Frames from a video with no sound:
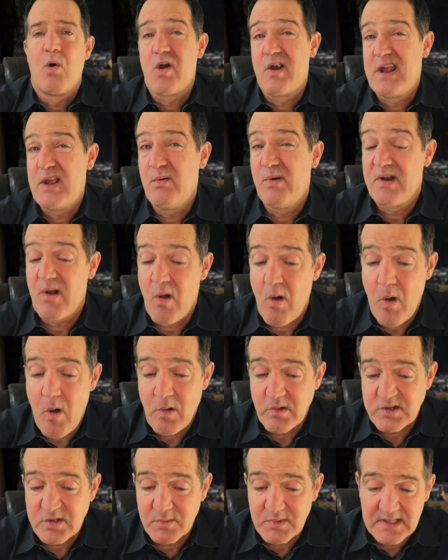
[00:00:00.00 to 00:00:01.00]
where he would
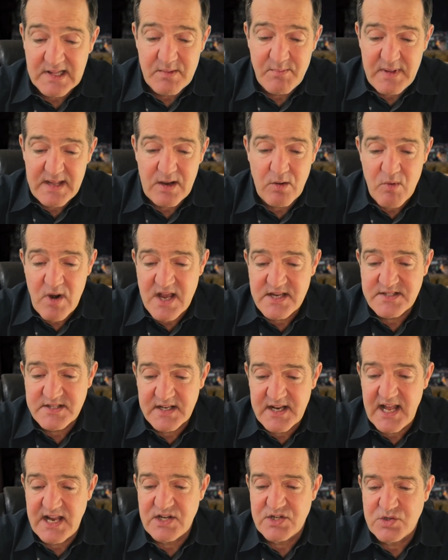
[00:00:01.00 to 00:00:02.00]
ultimately be
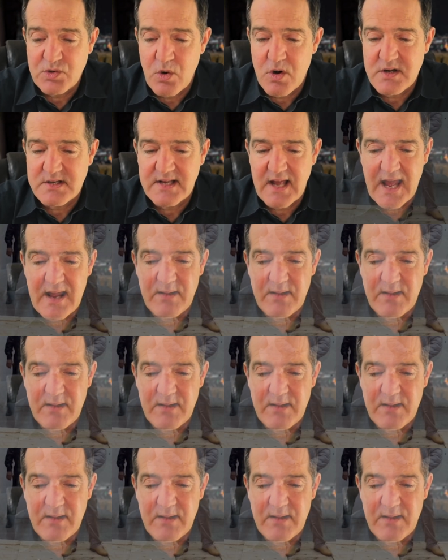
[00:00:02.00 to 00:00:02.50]
arrested a short